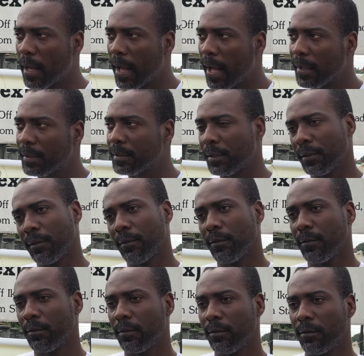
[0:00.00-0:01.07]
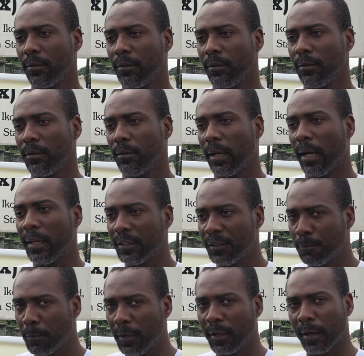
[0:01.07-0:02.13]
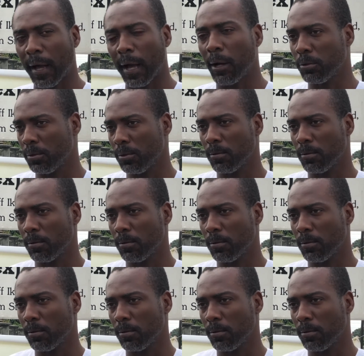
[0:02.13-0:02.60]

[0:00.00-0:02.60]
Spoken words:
ask and speak out